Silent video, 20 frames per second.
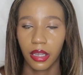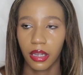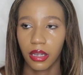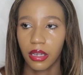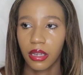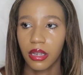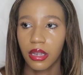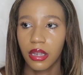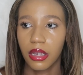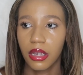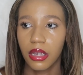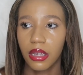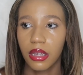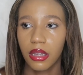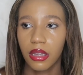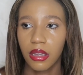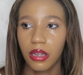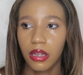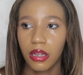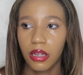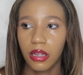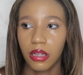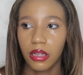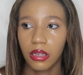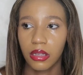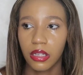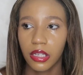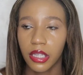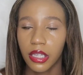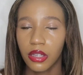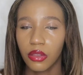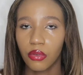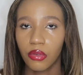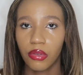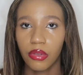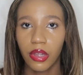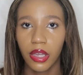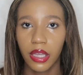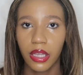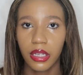like looking through
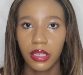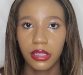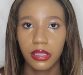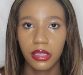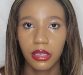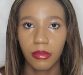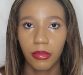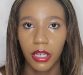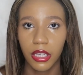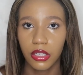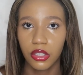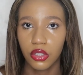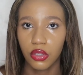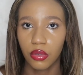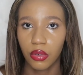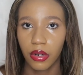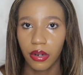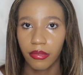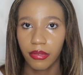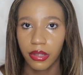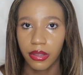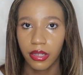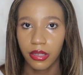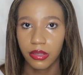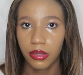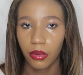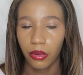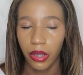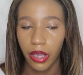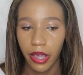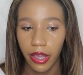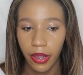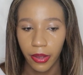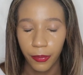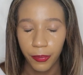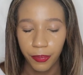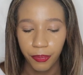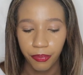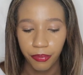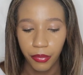things and making sure everything's okay,
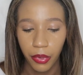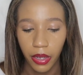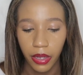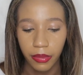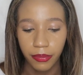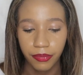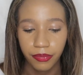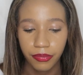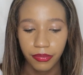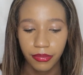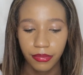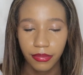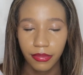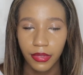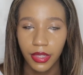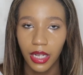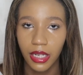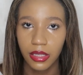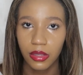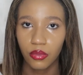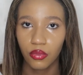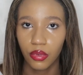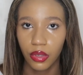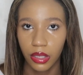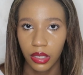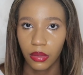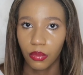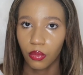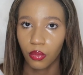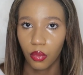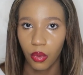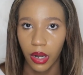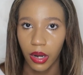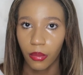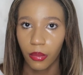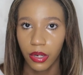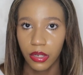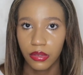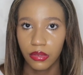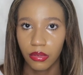but that's really what I
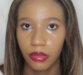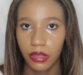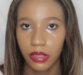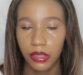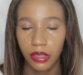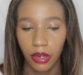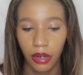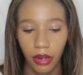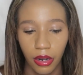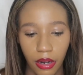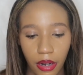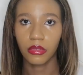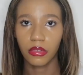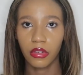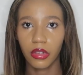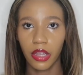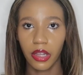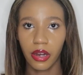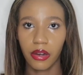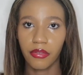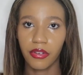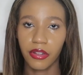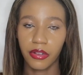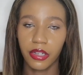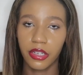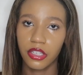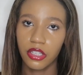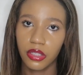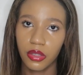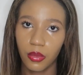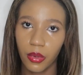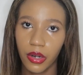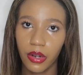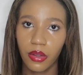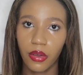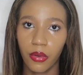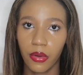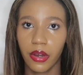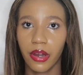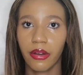want to do this year. Like, I really just want to
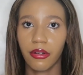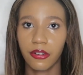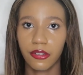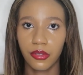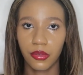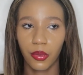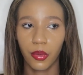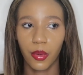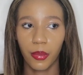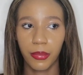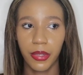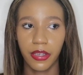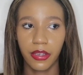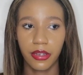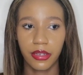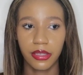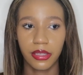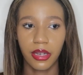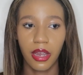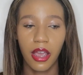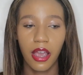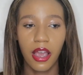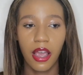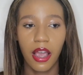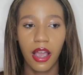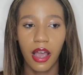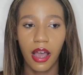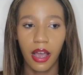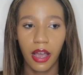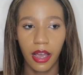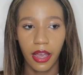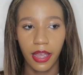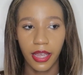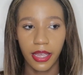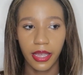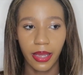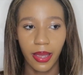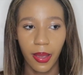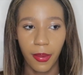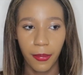go to Arizona because
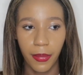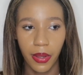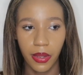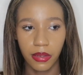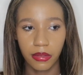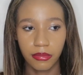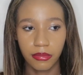I am